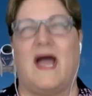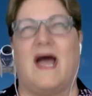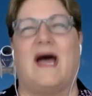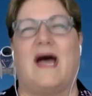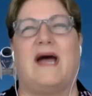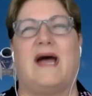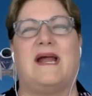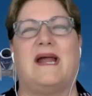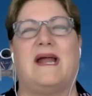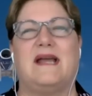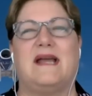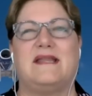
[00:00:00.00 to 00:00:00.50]

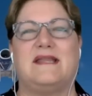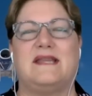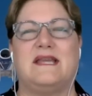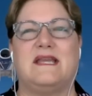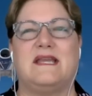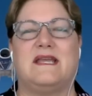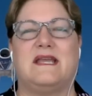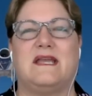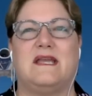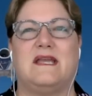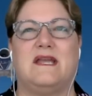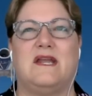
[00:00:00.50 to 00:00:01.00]
I, I
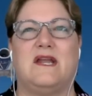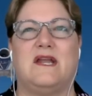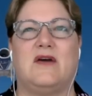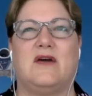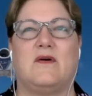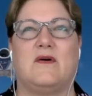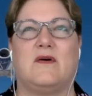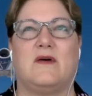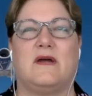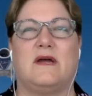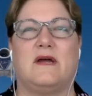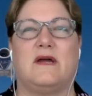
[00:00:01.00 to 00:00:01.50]
think, you
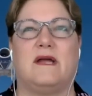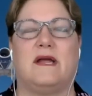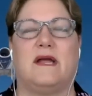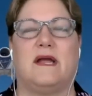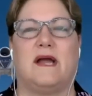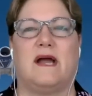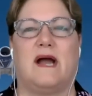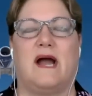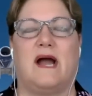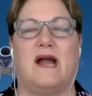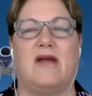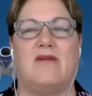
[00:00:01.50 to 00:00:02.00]
know,
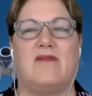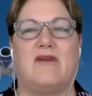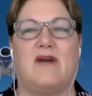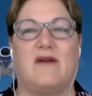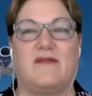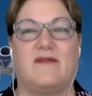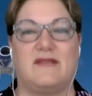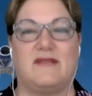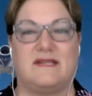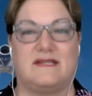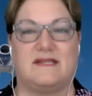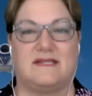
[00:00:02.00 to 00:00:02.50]
I have
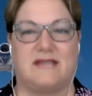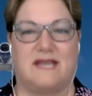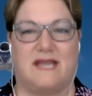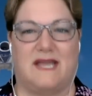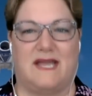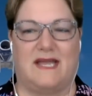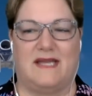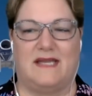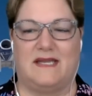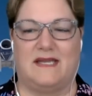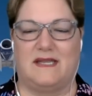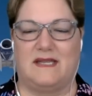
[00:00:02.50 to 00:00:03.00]
often
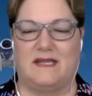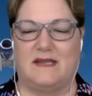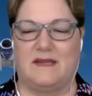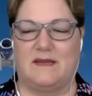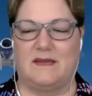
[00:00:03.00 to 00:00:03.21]
said